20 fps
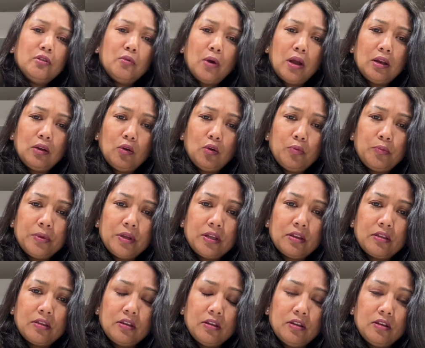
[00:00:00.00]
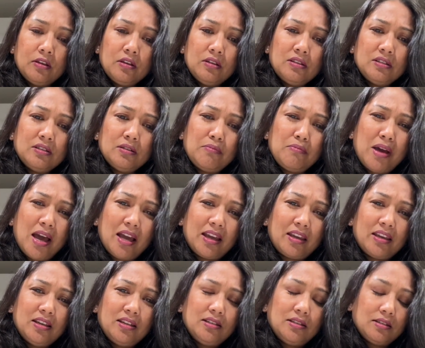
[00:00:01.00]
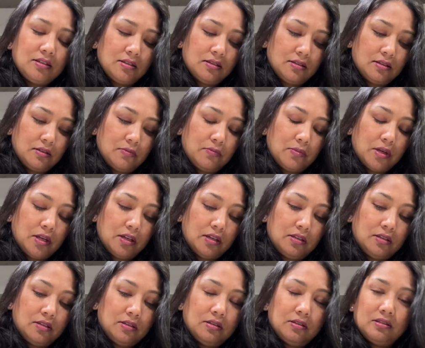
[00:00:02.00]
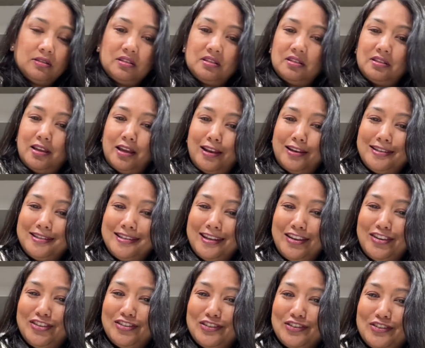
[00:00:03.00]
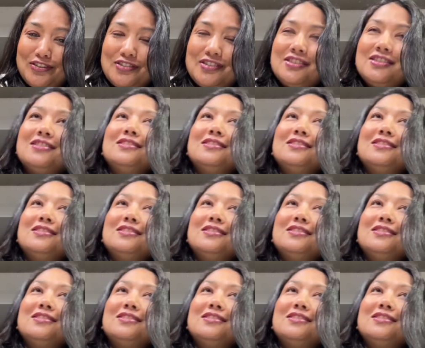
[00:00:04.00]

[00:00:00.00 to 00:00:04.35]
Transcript: while opening the packet because it might get inside your nose.